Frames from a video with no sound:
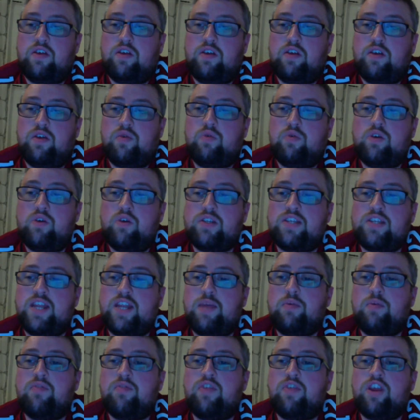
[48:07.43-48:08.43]
What's the name
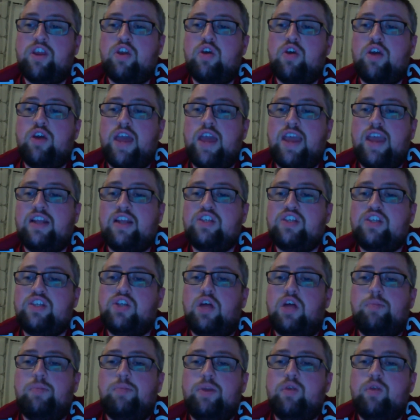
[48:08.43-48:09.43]
of the young English
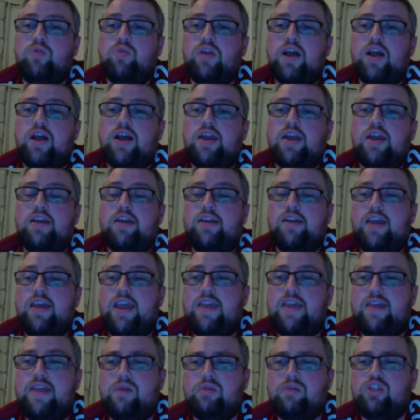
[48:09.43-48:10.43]
albino guy?
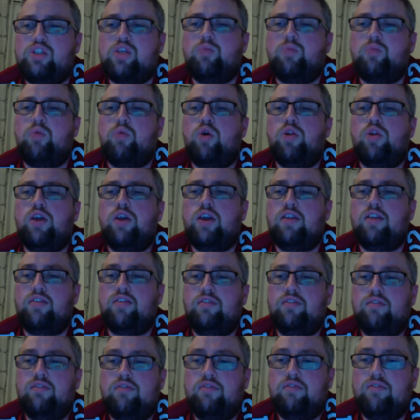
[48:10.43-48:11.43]
That was Jim Wallhead.
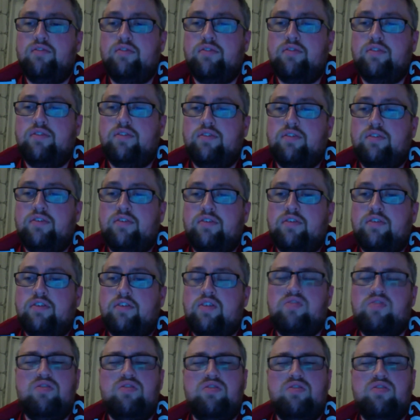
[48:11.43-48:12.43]

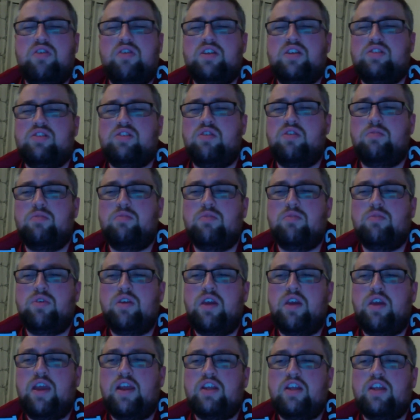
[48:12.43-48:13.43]
No, that's not him.
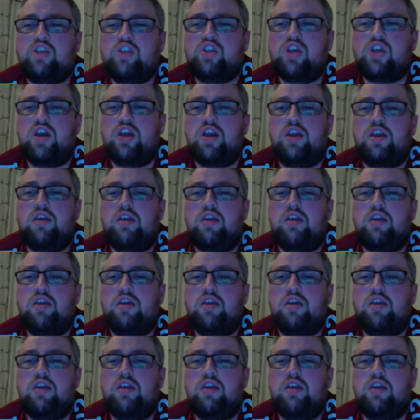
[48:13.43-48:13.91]
English guy.